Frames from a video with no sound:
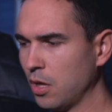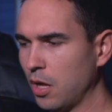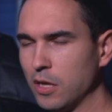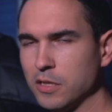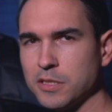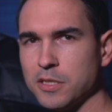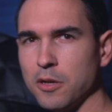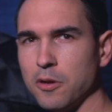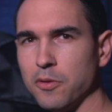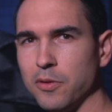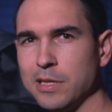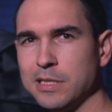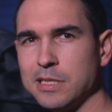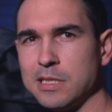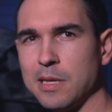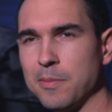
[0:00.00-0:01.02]
Also,
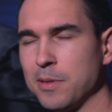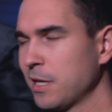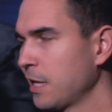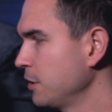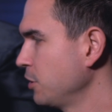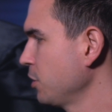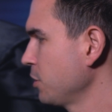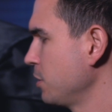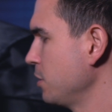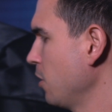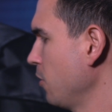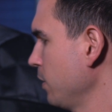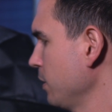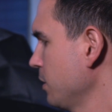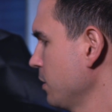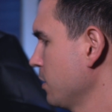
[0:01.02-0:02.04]
this is something I just
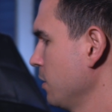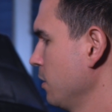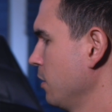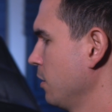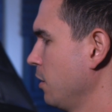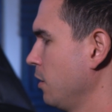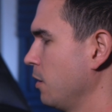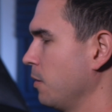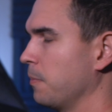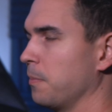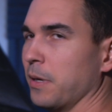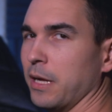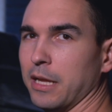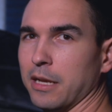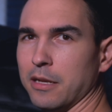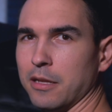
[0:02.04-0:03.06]
noticed,
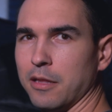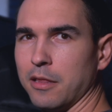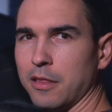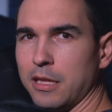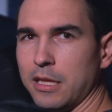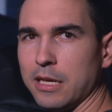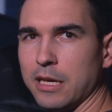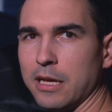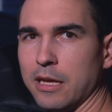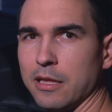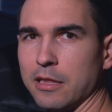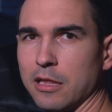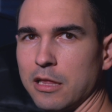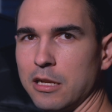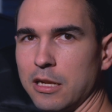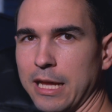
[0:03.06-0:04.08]
but the, uh,
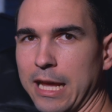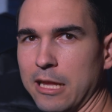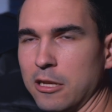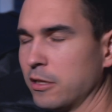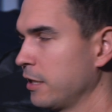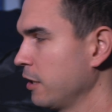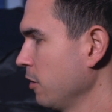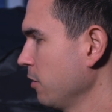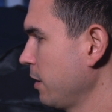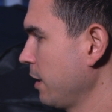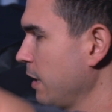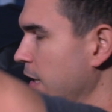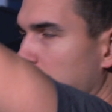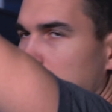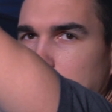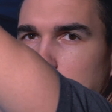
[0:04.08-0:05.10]
the little handle here
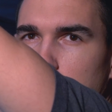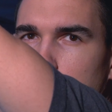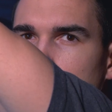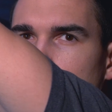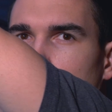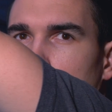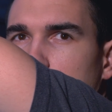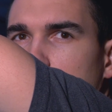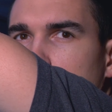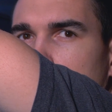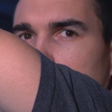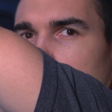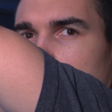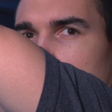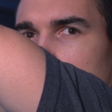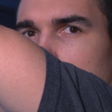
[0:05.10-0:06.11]
that helps you adjust